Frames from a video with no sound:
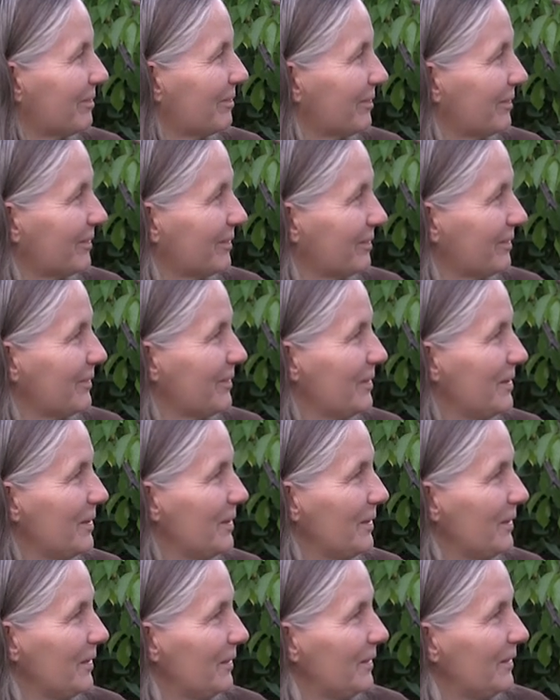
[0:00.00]

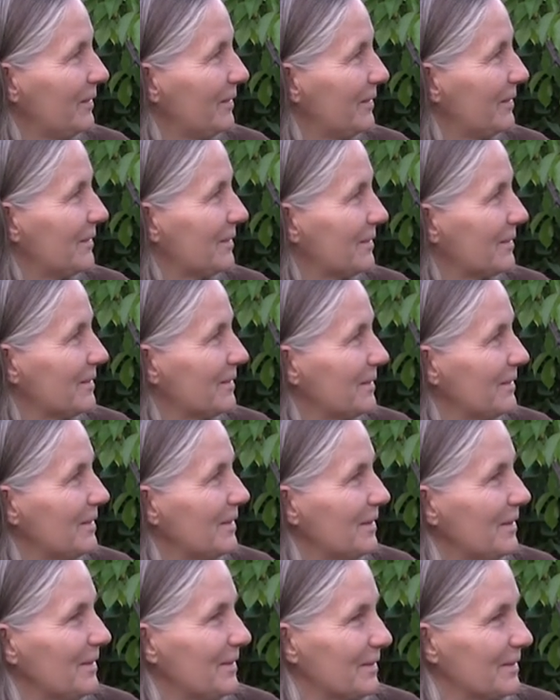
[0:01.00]

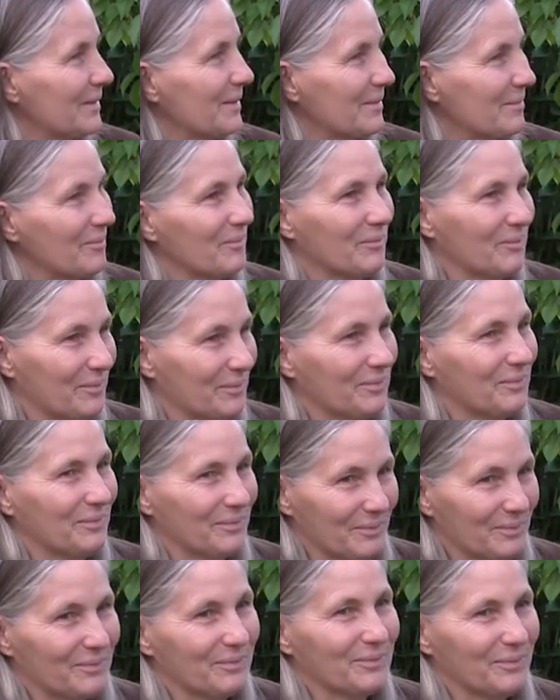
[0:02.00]

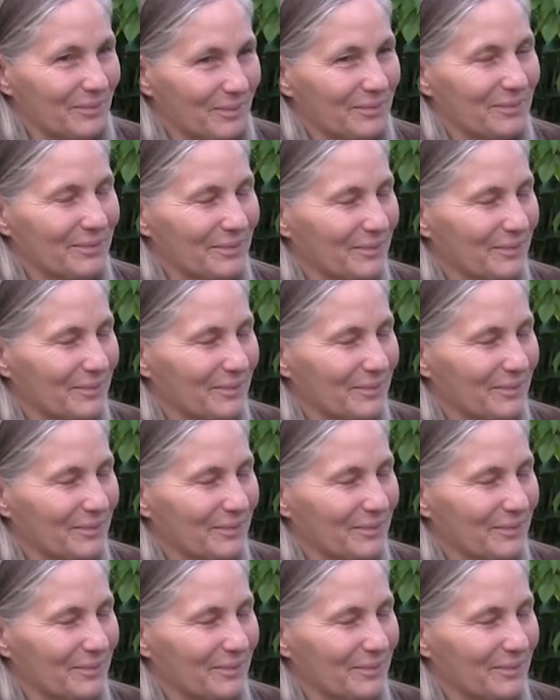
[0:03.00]
No words are spoken by the person on screen.